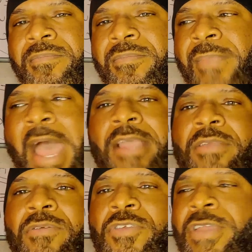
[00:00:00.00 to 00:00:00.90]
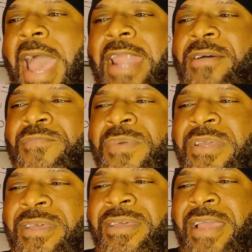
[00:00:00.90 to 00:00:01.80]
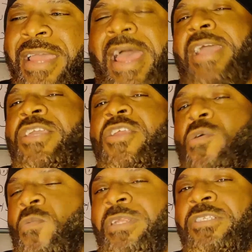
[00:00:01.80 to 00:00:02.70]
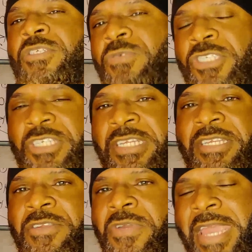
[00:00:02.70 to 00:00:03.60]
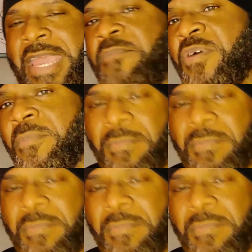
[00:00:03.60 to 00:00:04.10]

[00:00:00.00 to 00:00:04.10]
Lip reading: Now you got him, and now you don't want to do what you need to do to keep him.